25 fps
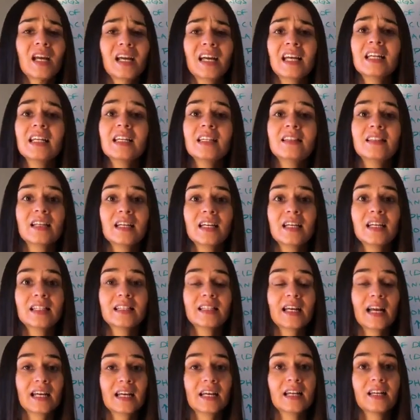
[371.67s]
Anything
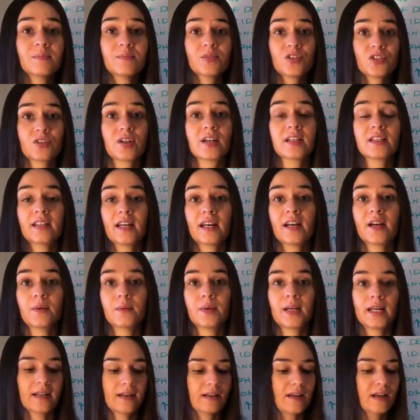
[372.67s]
that can obstruct the
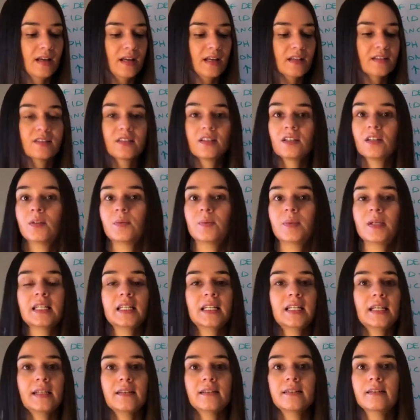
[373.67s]
airway,
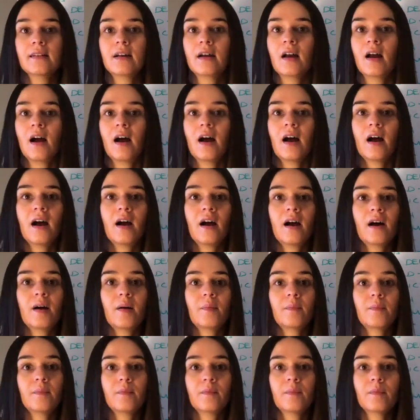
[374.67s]
COPD,
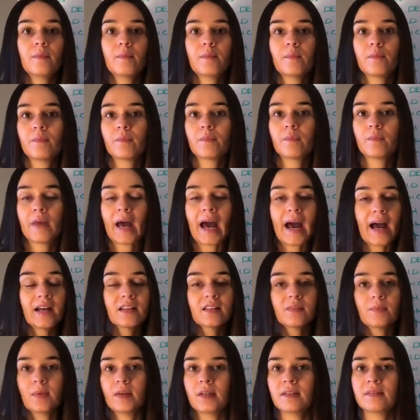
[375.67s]

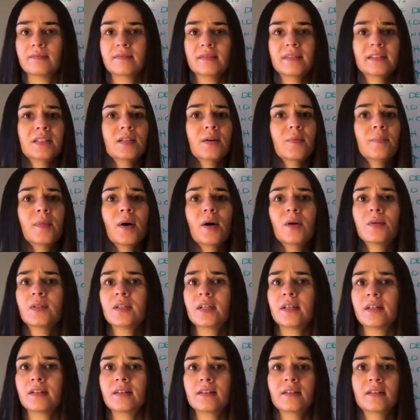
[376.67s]
asthma,
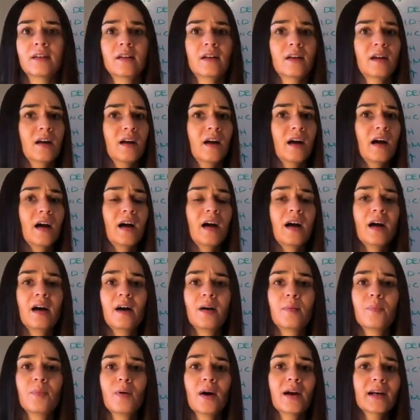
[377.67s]
pneumonia,
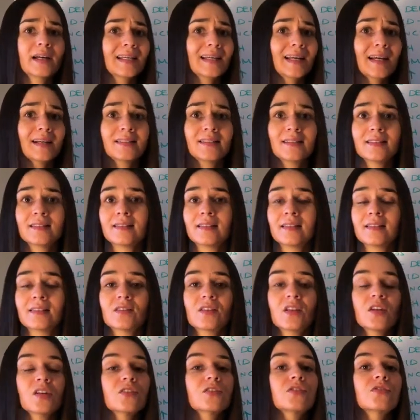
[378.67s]

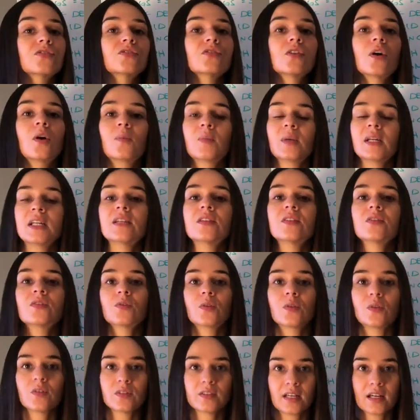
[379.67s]
bronchiectasis, there's so many
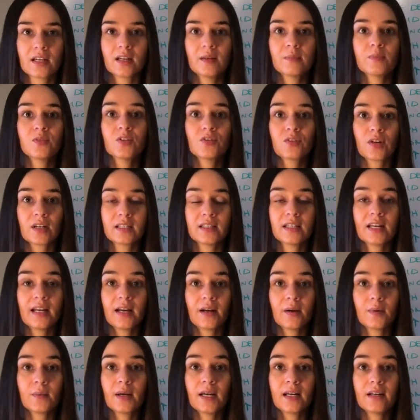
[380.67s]
disorders that can obstruct the
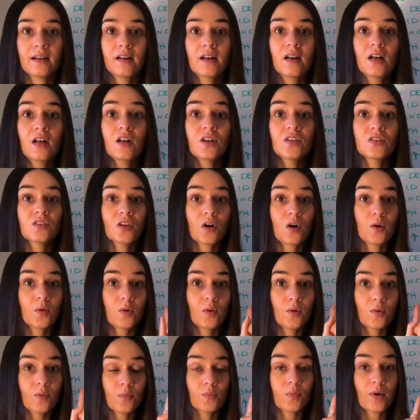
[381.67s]
airway.
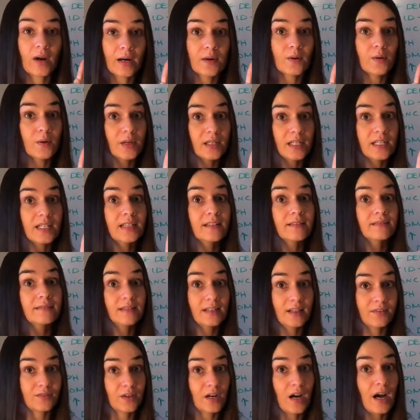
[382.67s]
So priority,
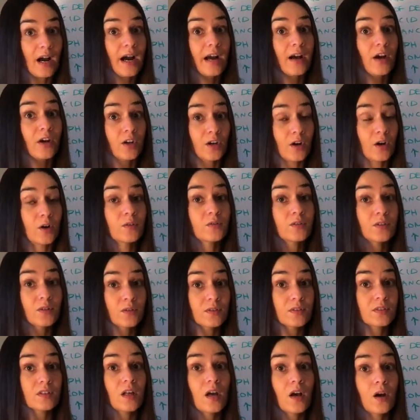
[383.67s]
if your
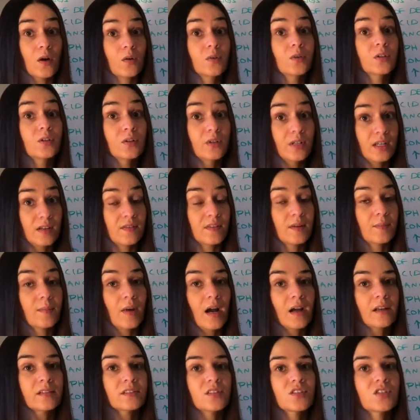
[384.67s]
O2 is low, you give them
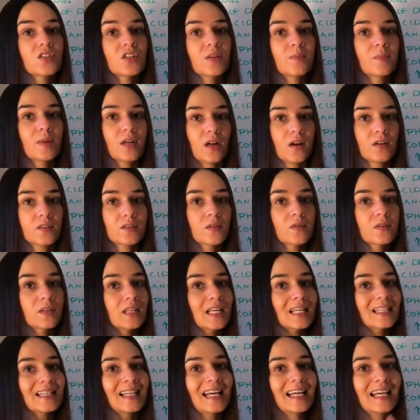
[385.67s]
oxygen, but also
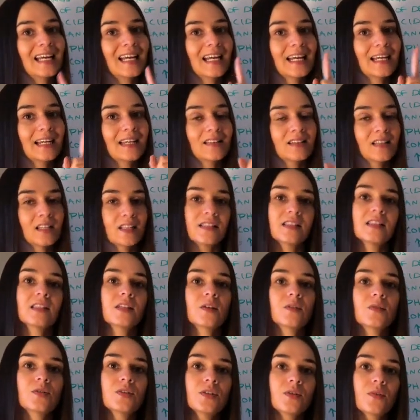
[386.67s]
think they can't get that
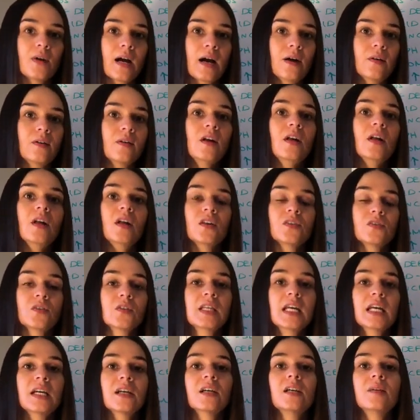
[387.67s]
CO2 out,
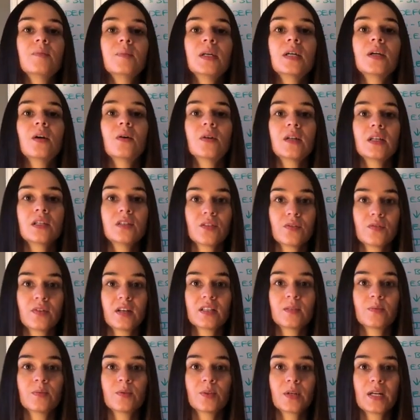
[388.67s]
so they could be going into
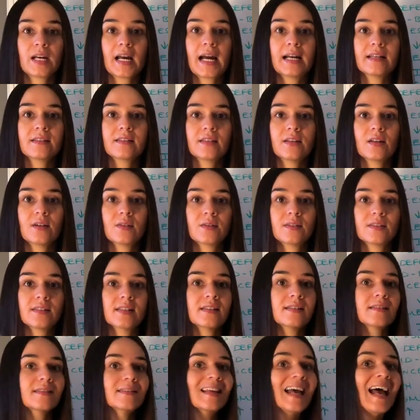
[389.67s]
respiratory
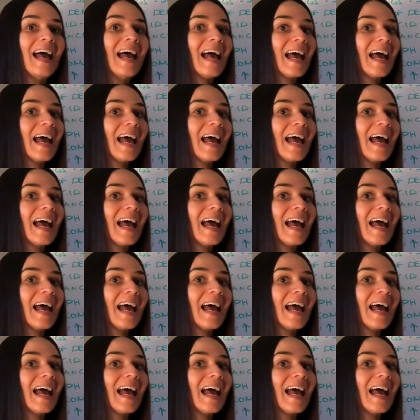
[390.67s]
acidosis.